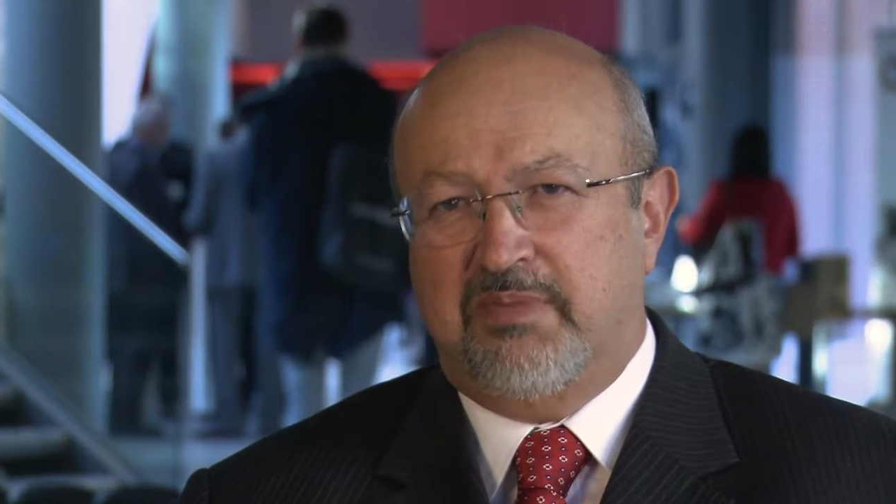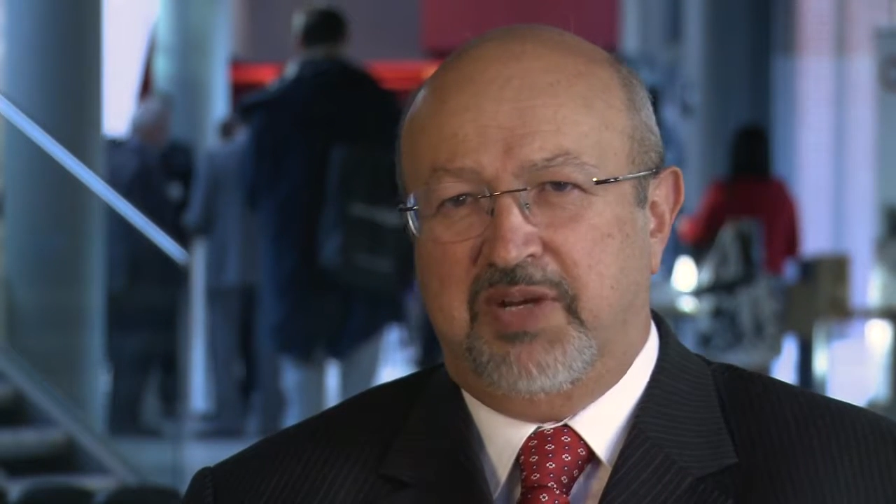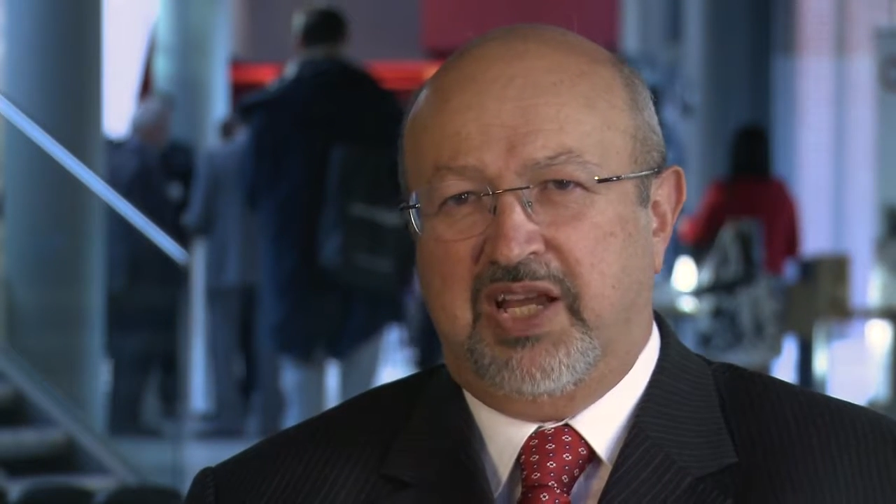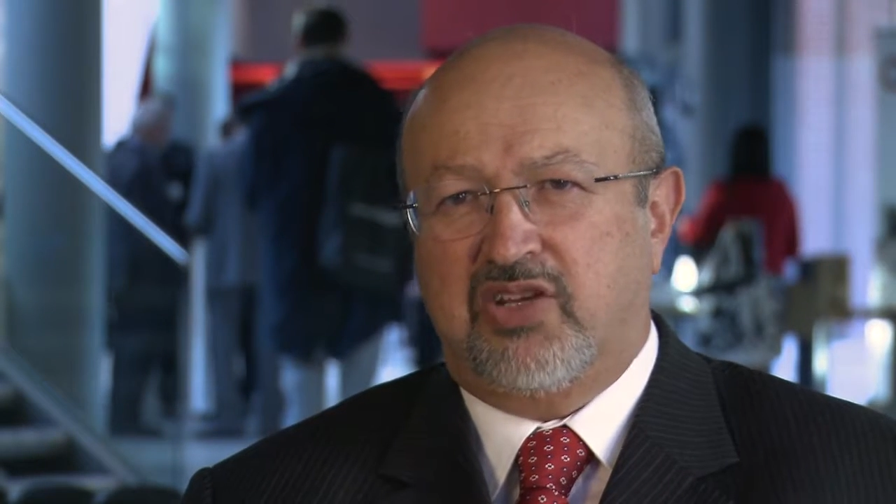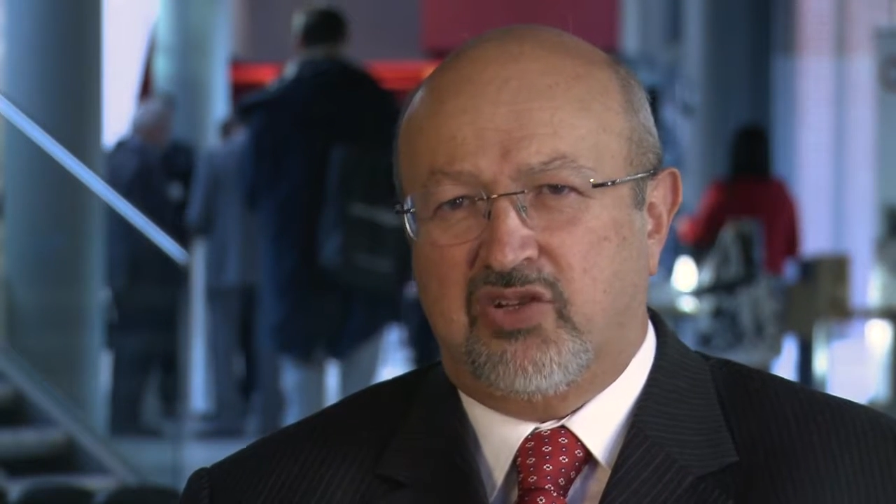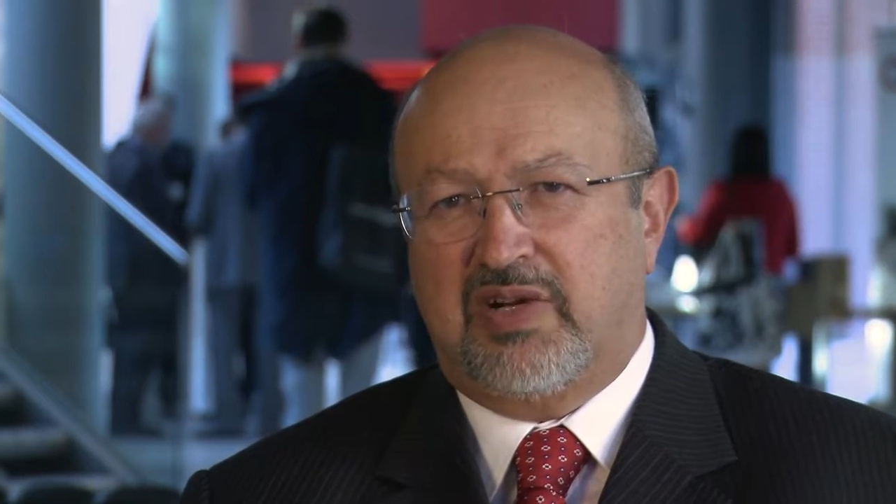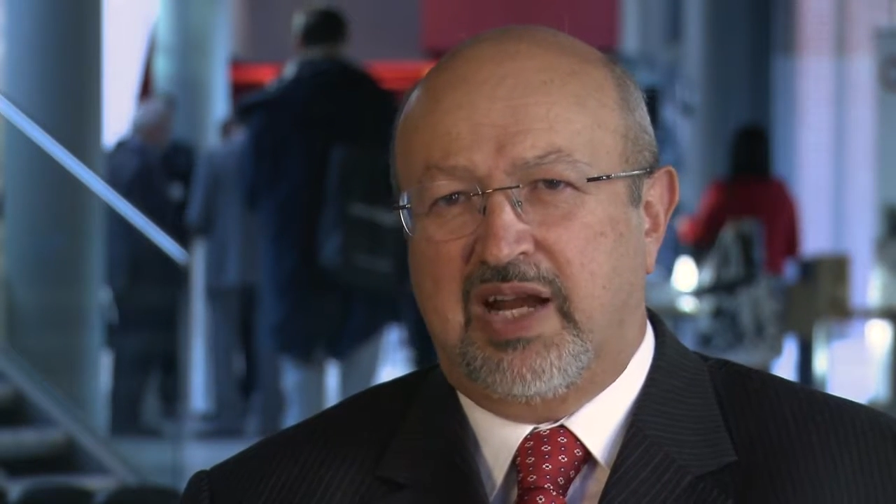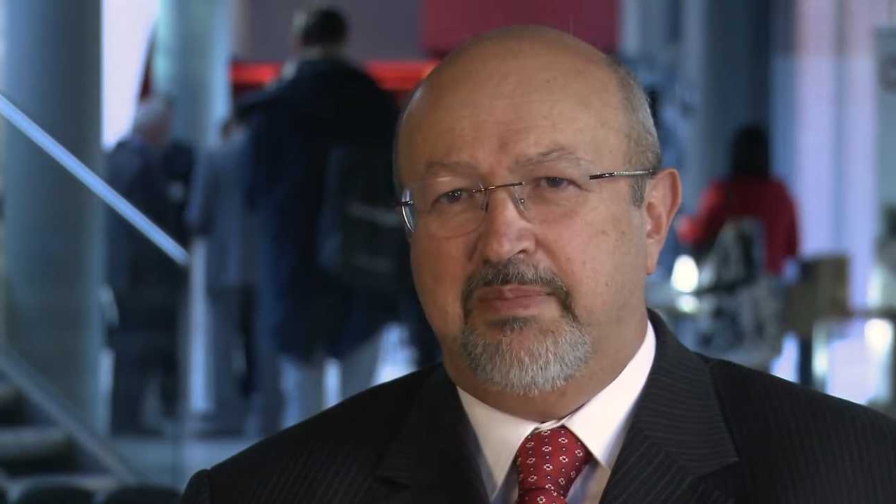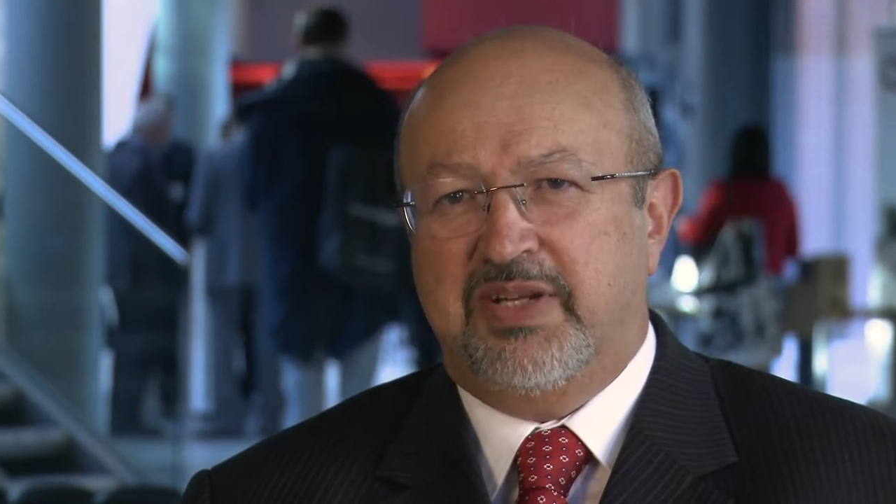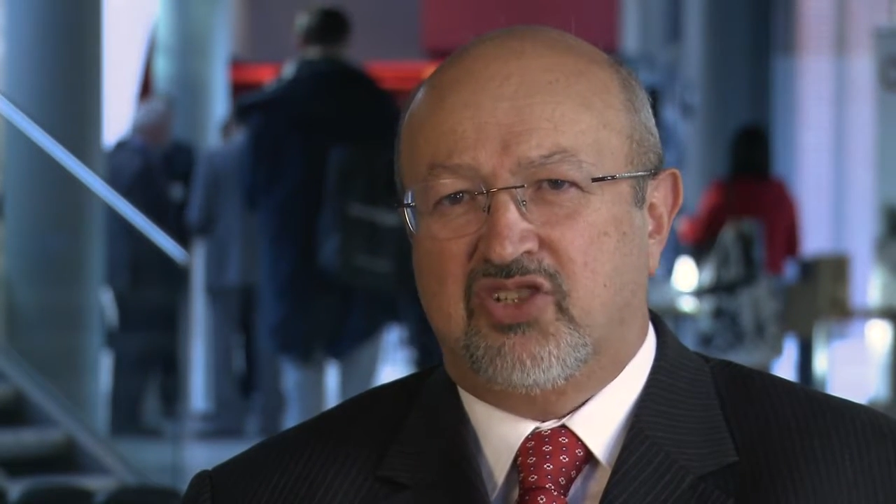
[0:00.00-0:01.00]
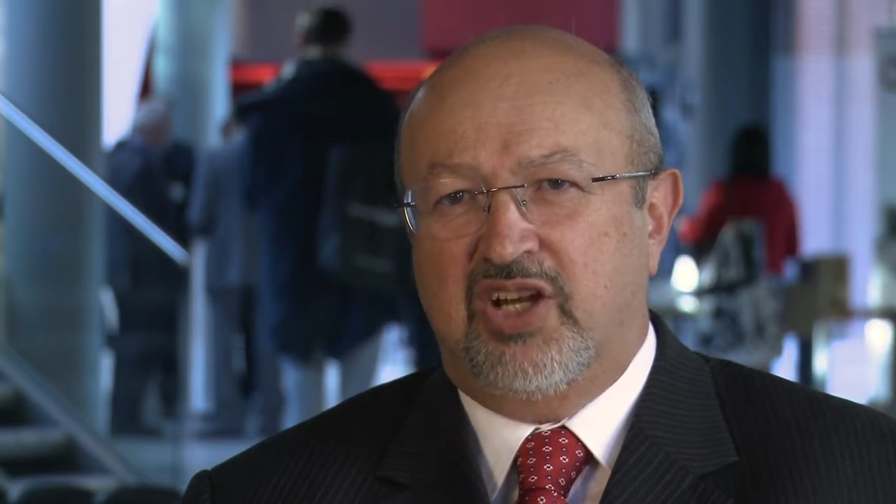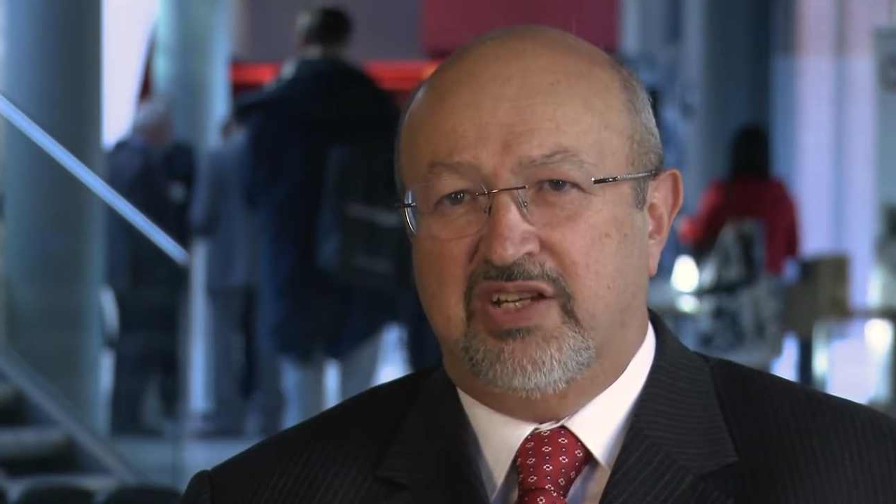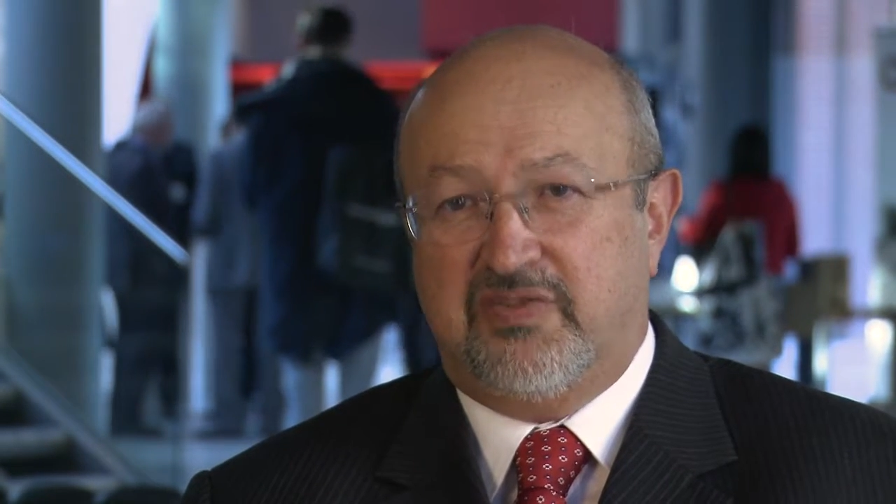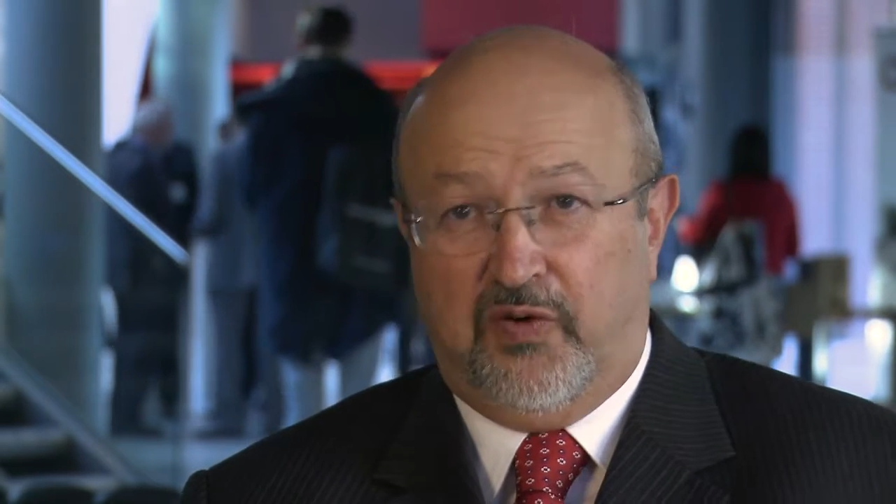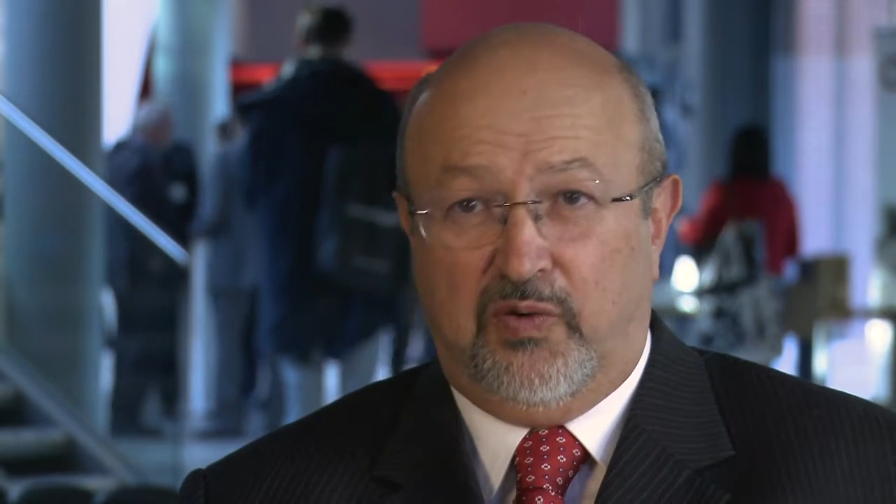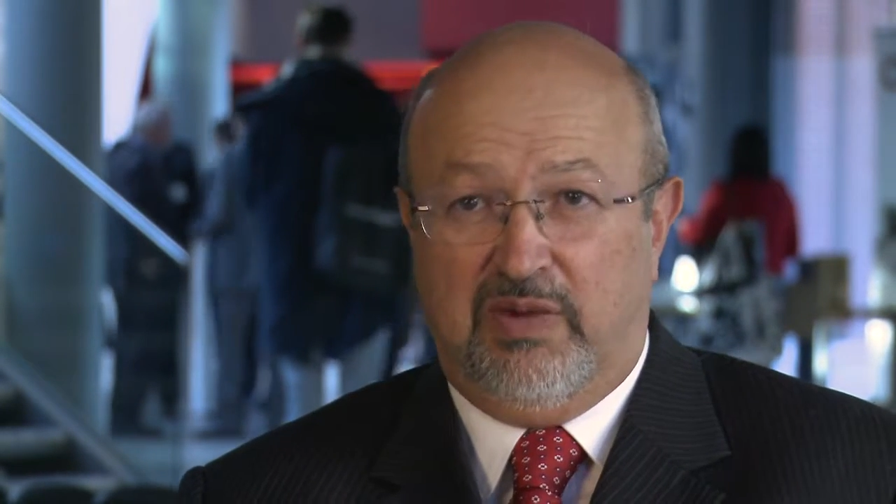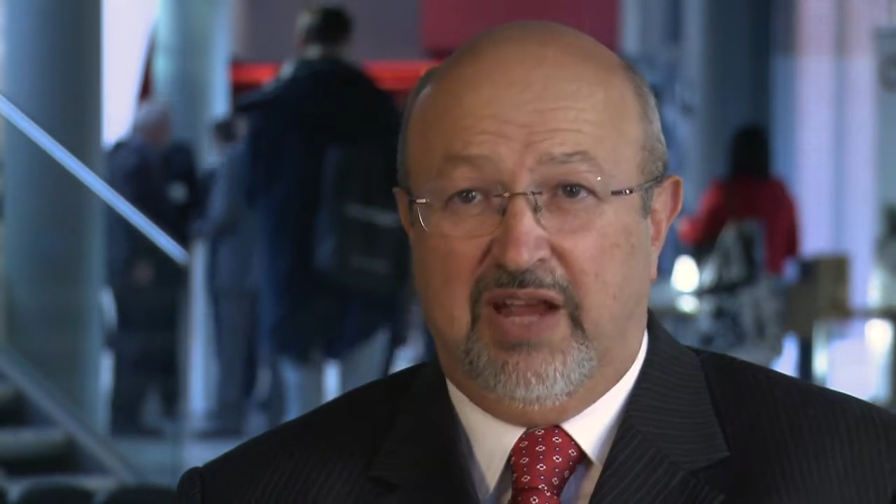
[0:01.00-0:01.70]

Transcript: implication of climate change for